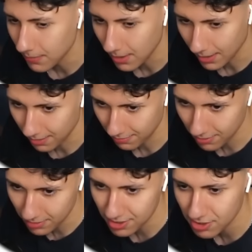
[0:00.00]
yeah, if you
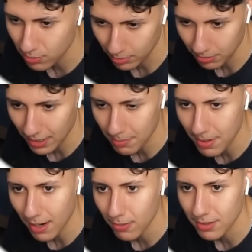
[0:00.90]
could just reply
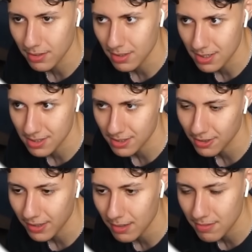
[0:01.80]
back with your
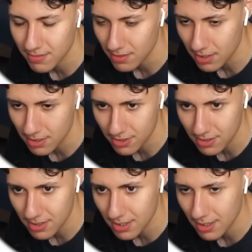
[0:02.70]
Instagram if you're
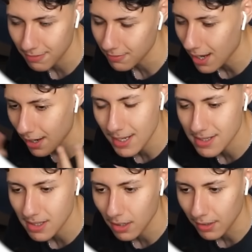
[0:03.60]
interested. If not,
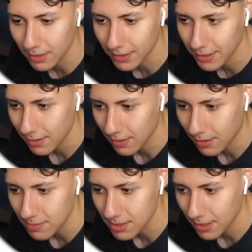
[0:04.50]
it's all good. You know what
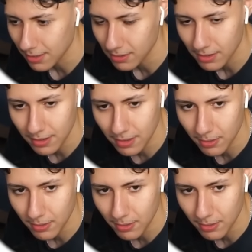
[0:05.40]
I'm saying? You look good